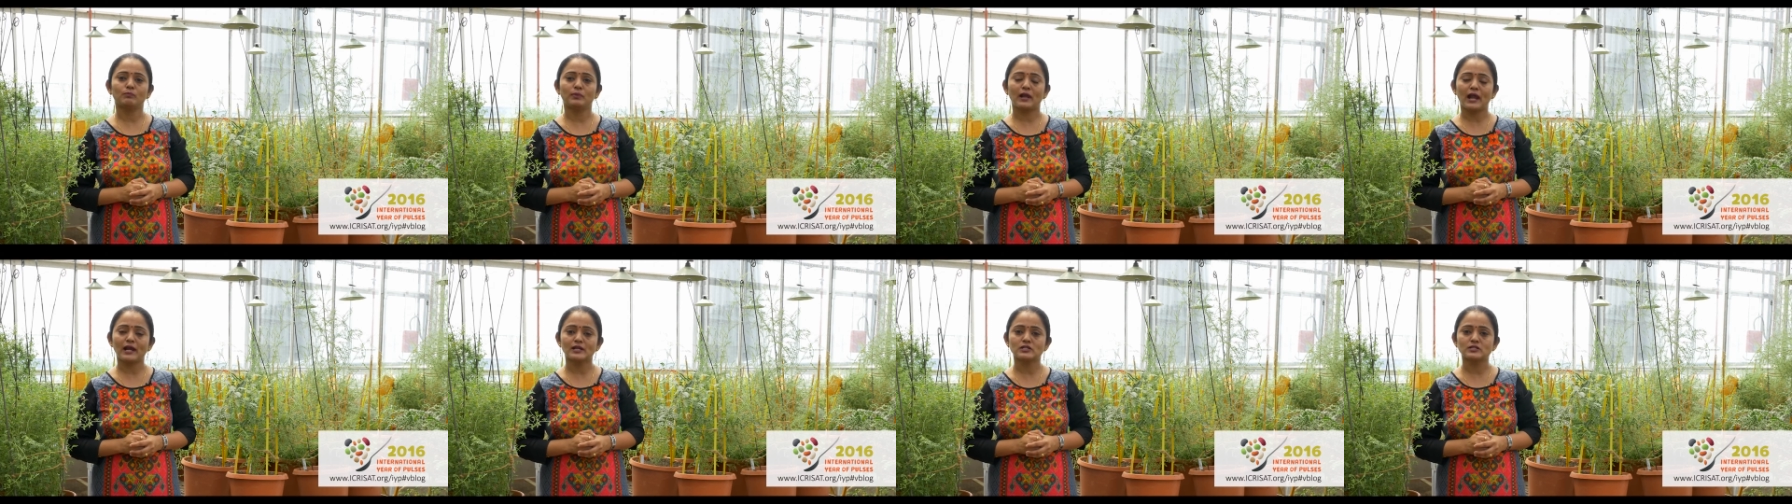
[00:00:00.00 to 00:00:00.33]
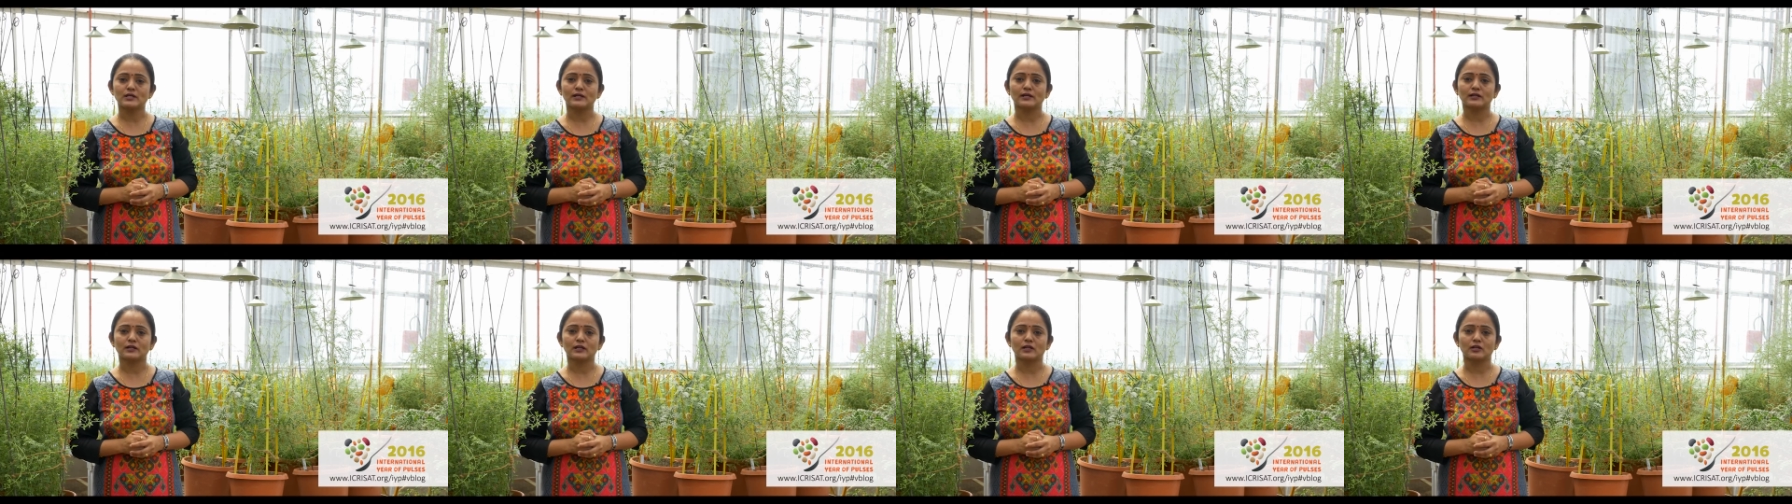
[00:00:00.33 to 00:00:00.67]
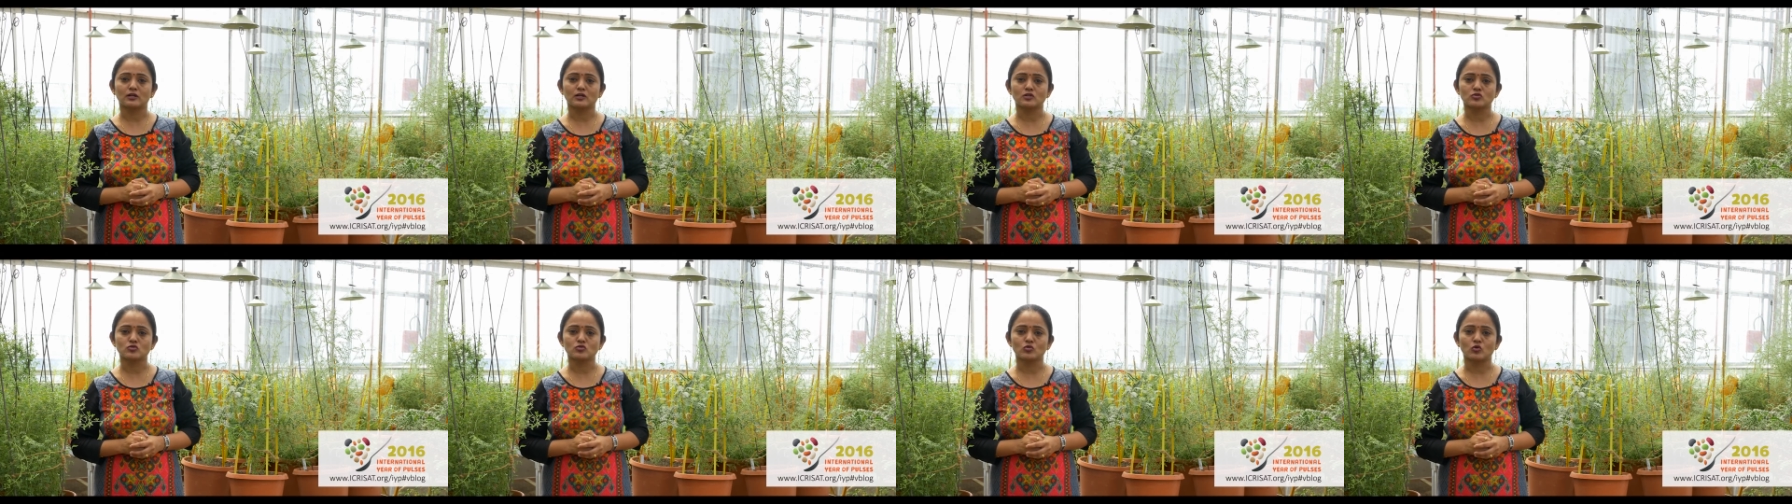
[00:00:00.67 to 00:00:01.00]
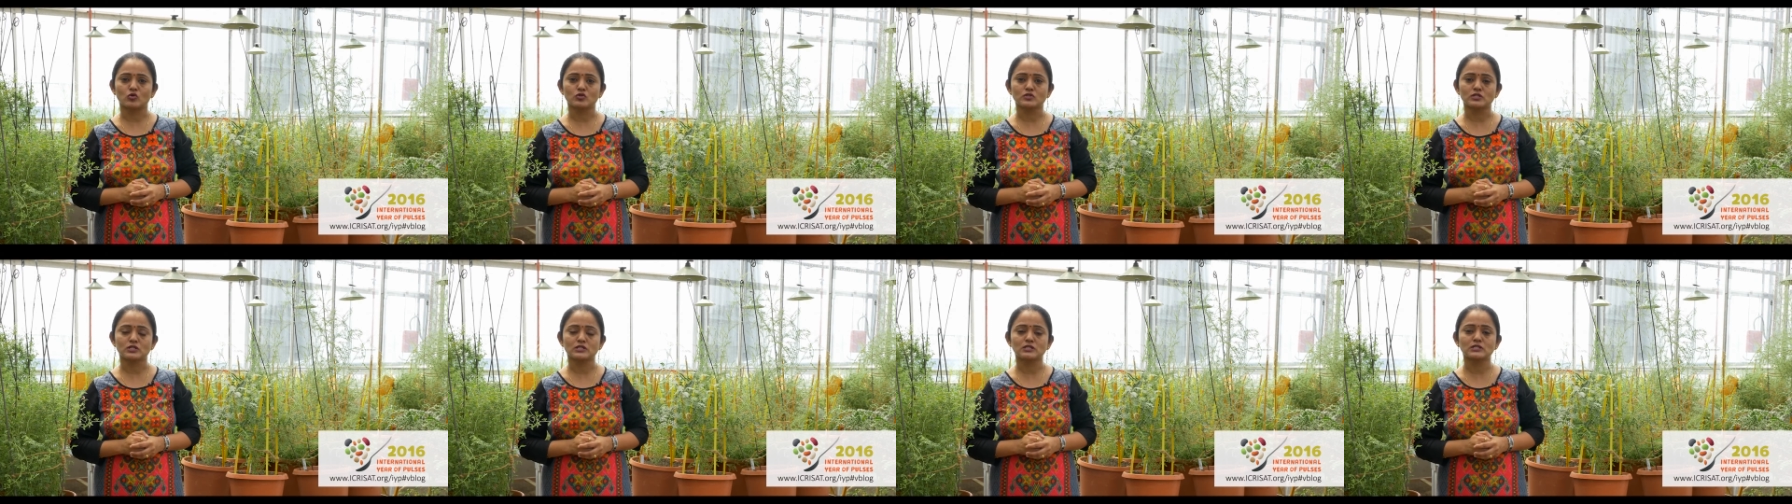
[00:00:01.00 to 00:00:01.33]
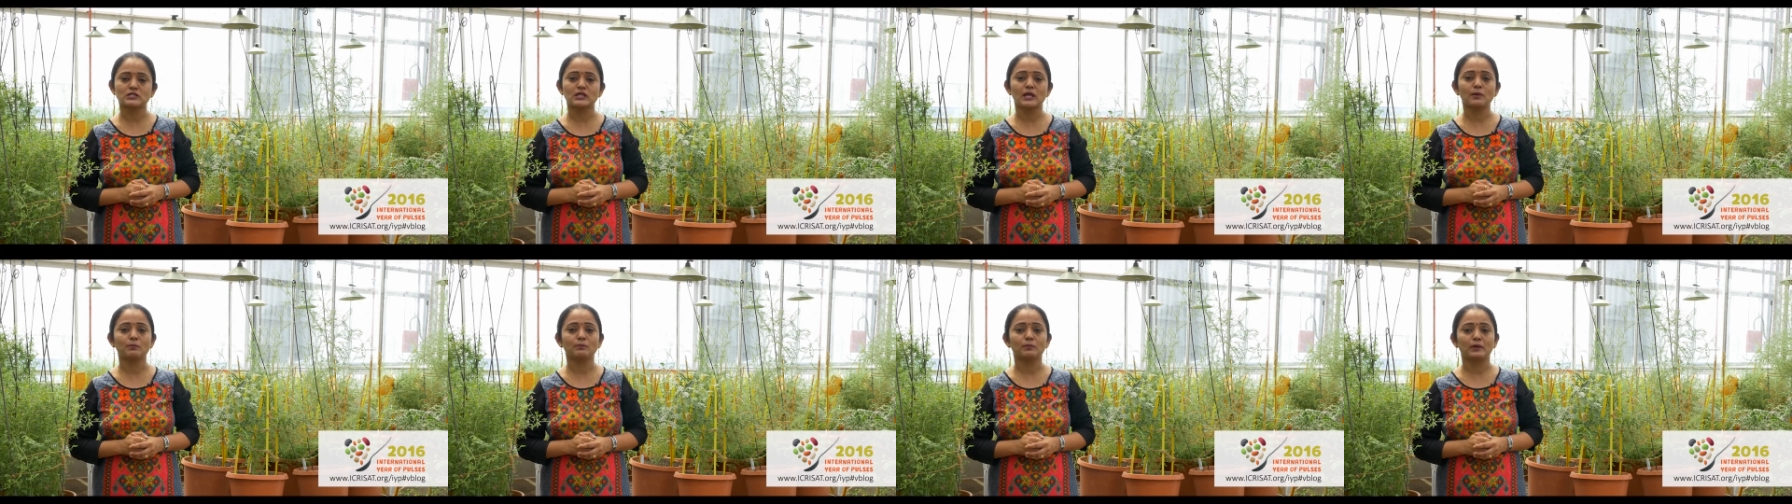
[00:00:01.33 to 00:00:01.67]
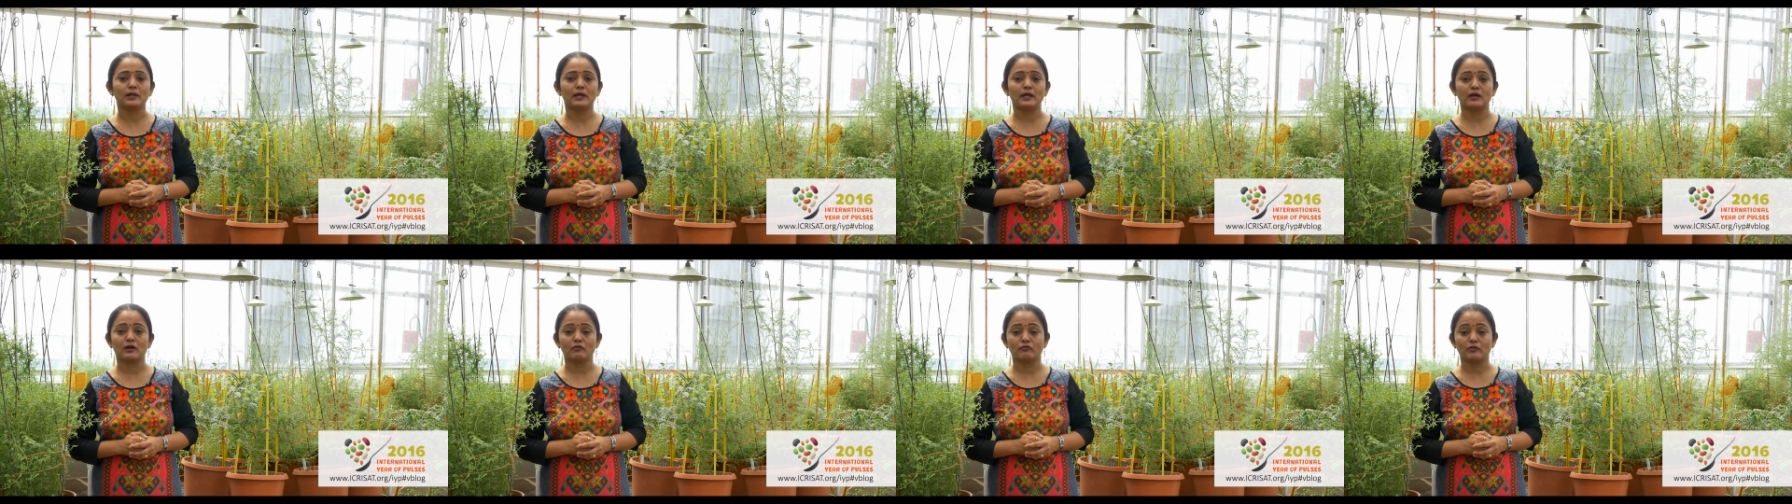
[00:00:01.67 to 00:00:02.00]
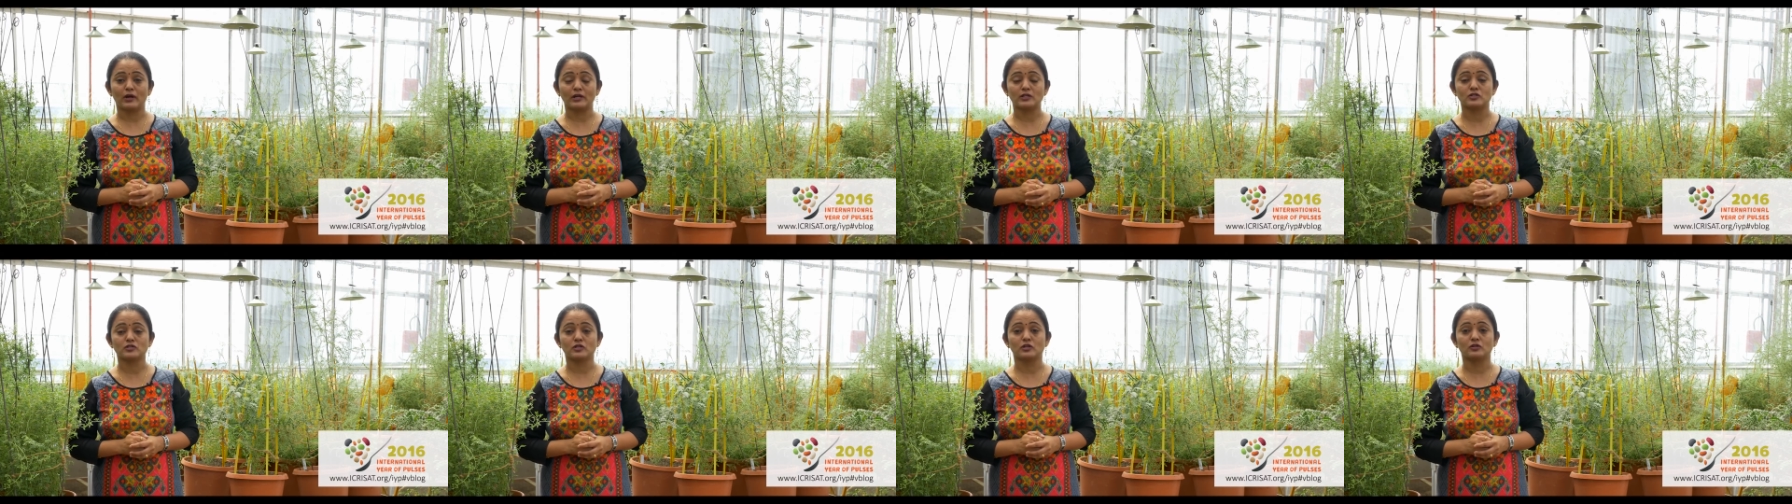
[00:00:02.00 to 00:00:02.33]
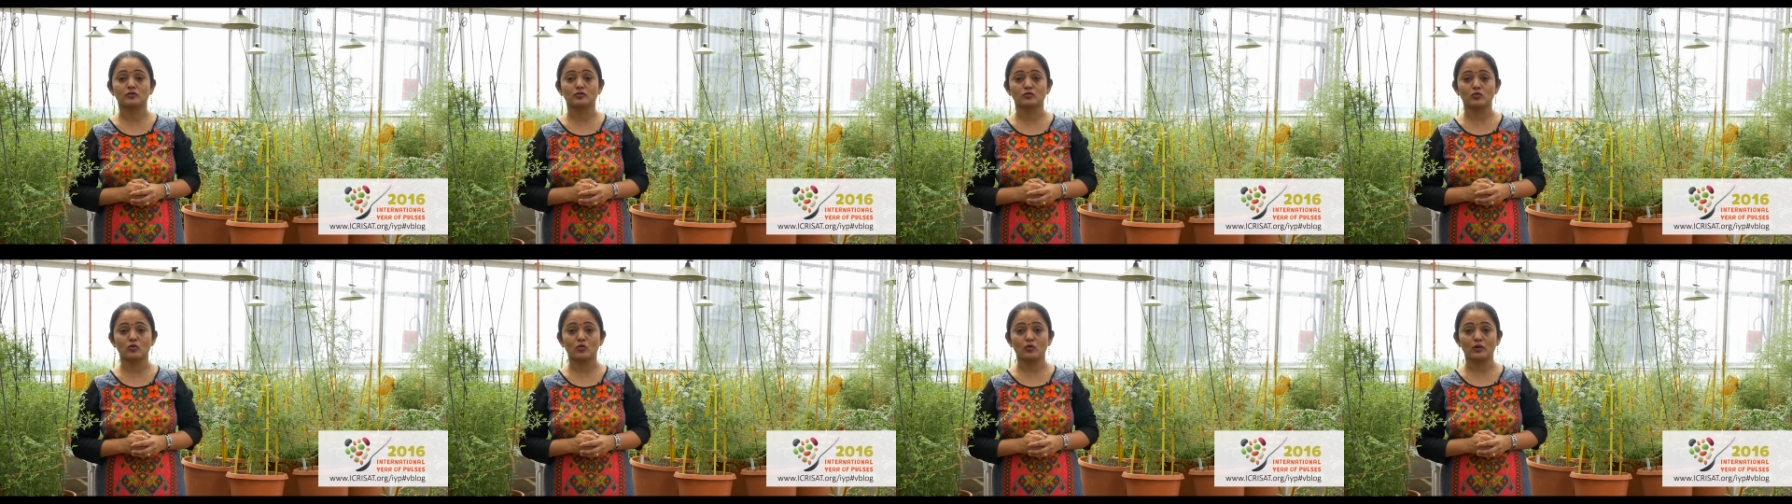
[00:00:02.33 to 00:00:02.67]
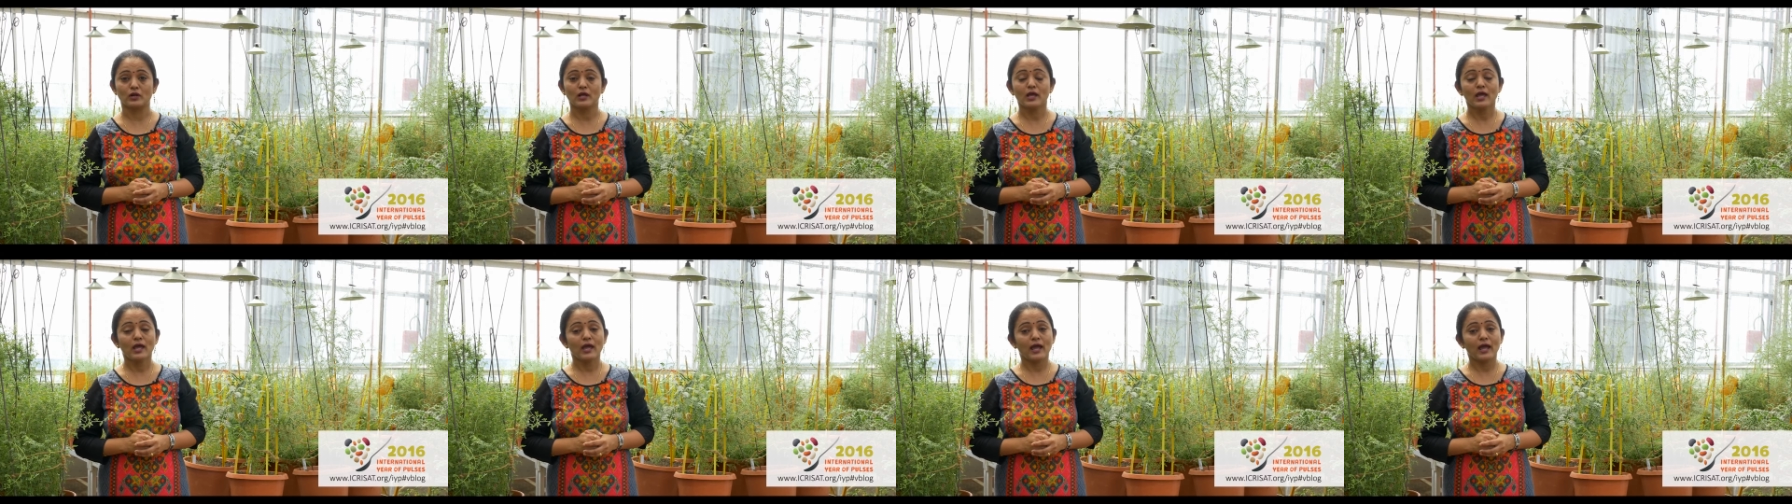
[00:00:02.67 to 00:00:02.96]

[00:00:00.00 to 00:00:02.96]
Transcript: plant genetic resources, they play a vital role,